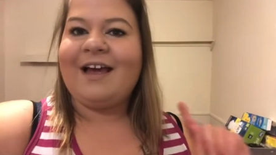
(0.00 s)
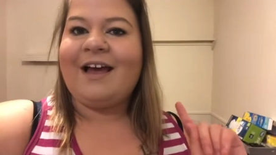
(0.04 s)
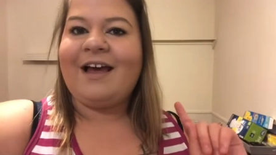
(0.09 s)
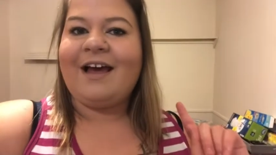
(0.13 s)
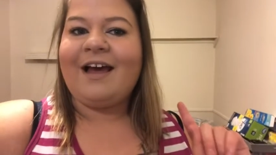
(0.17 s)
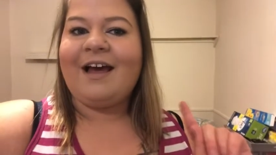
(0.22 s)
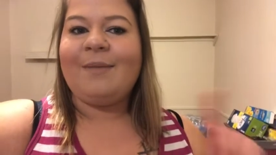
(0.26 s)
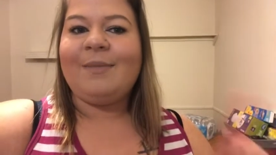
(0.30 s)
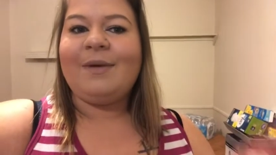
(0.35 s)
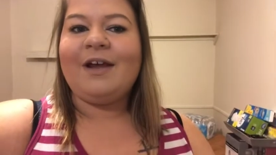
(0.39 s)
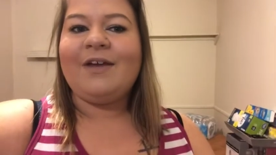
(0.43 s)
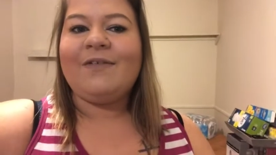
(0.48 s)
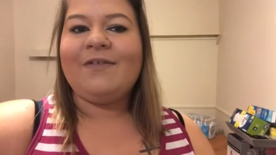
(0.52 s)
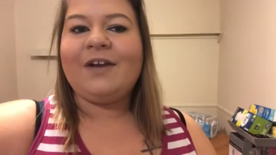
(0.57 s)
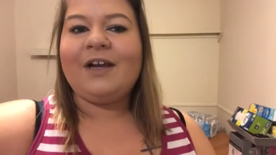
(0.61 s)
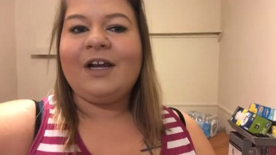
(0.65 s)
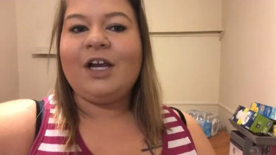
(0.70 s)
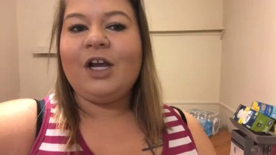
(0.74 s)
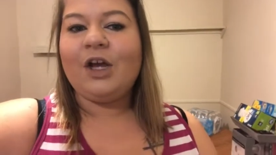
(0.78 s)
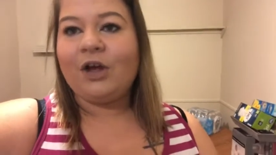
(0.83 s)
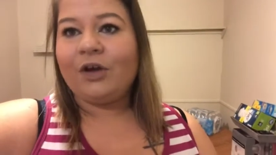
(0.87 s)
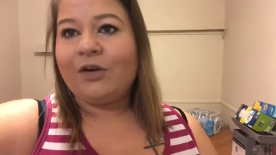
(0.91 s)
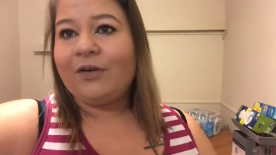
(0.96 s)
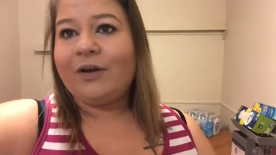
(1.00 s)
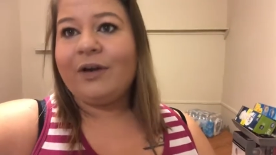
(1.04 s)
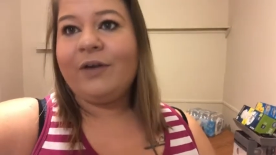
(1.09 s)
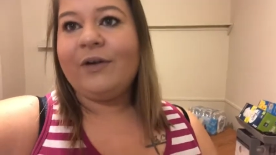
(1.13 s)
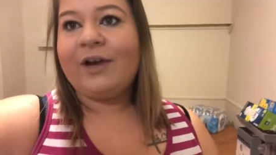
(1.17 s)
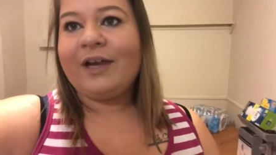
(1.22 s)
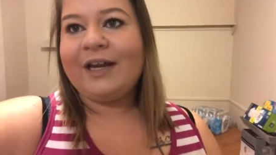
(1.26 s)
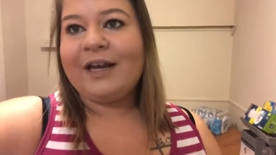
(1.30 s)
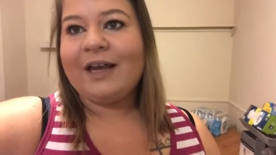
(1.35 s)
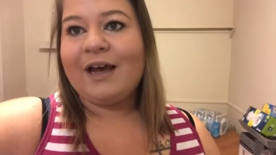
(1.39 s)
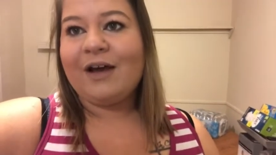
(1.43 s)
I'm not very hungry
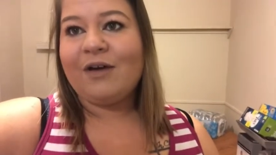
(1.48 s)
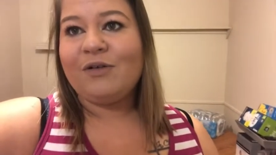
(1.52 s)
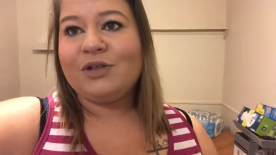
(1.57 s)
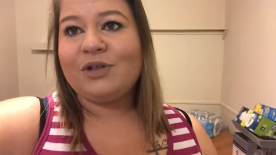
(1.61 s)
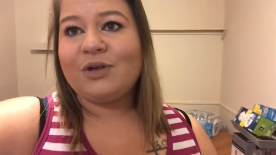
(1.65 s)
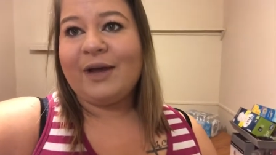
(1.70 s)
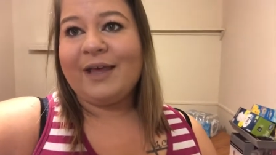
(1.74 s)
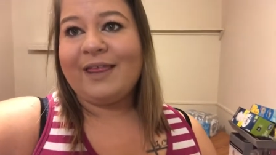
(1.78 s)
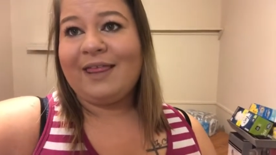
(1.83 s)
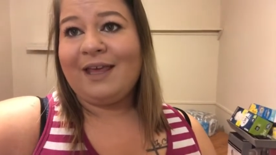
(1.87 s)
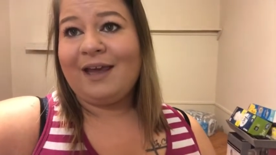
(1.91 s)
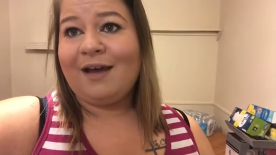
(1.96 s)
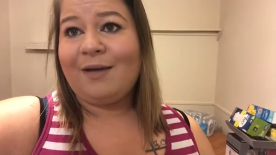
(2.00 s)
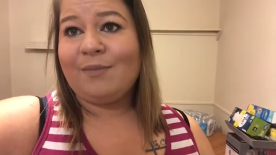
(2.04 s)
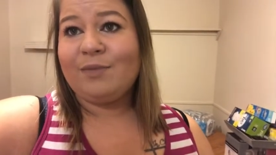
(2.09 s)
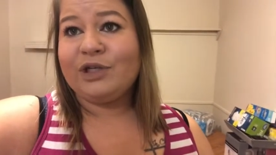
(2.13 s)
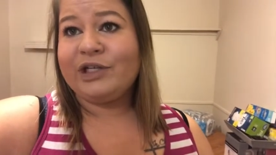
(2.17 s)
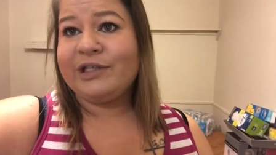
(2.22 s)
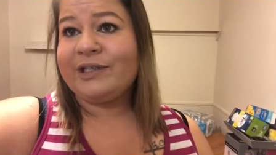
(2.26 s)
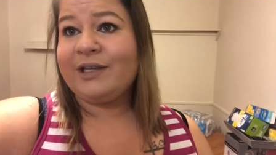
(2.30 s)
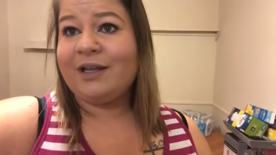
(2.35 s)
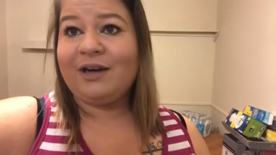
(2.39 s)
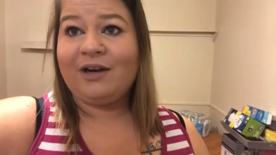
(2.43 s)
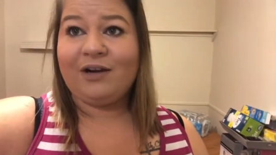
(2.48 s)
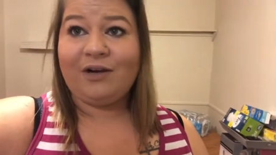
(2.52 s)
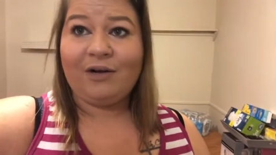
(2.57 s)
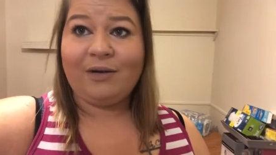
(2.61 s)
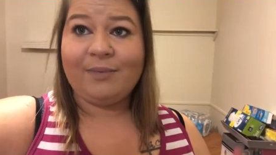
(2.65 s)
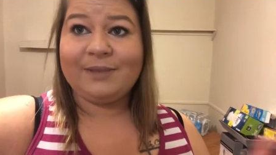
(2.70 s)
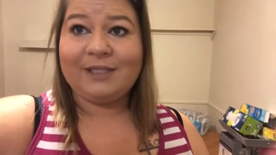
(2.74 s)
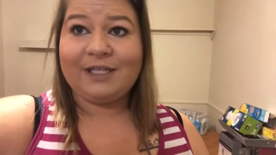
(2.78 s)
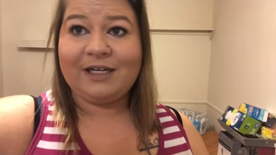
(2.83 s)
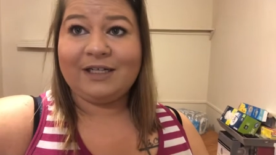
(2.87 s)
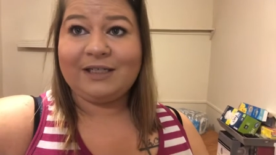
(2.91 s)
right now, so I think I'm just gonna go
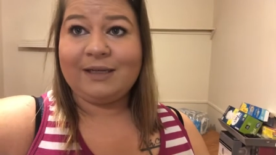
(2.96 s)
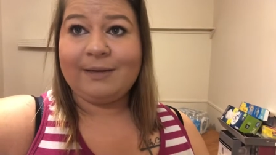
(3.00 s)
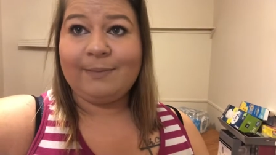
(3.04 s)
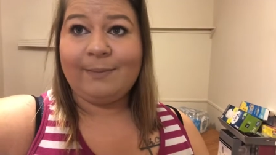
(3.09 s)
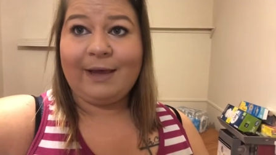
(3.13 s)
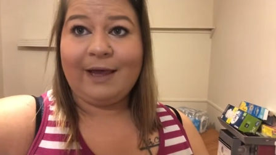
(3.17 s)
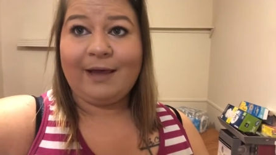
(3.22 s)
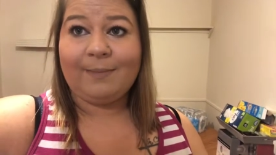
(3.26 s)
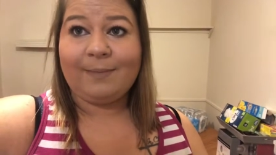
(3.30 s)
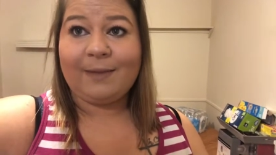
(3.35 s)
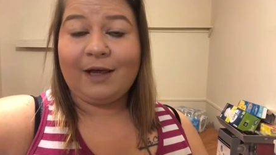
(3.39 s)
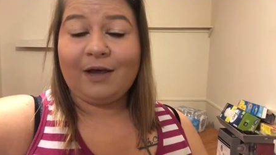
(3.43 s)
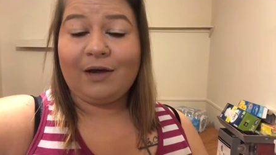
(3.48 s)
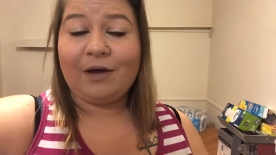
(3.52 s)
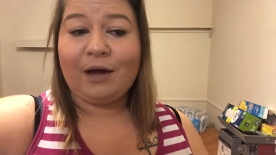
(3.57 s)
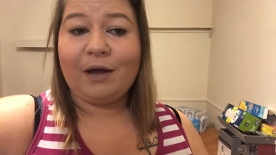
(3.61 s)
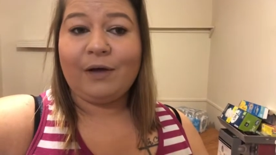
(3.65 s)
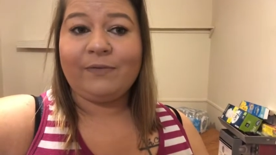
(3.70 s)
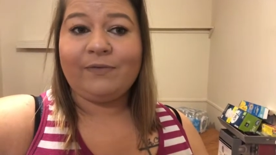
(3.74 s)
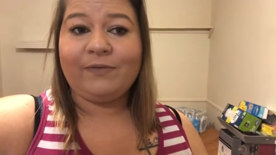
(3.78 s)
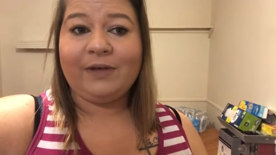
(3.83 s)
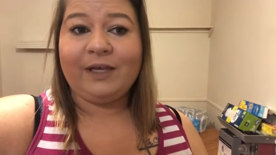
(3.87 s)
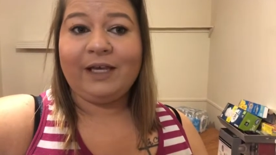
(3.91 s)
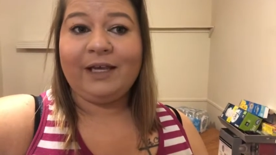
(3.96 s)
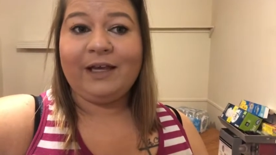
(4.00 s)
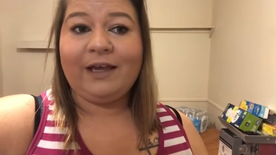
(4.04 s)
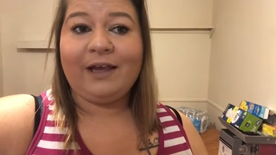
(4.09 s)
upstairs and make my coffee.